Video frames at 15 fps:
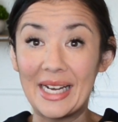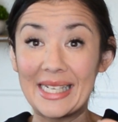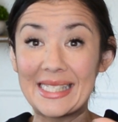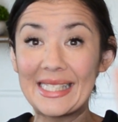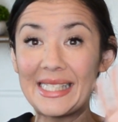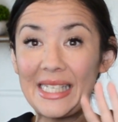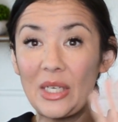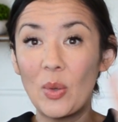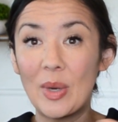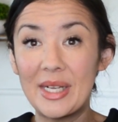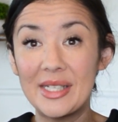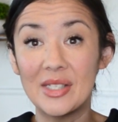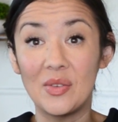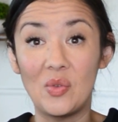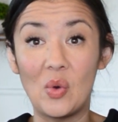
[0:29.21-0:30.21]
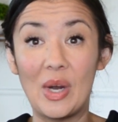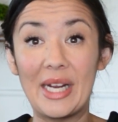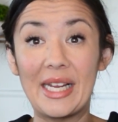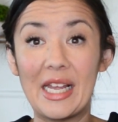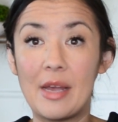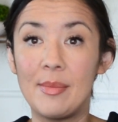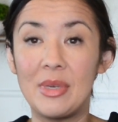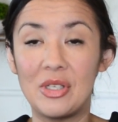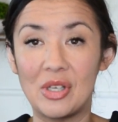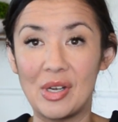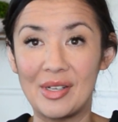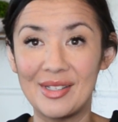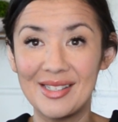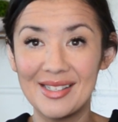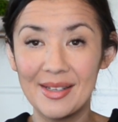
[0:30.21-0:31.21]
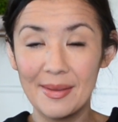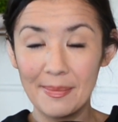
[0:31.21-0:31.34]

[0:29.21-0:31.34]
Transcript: sequence of white images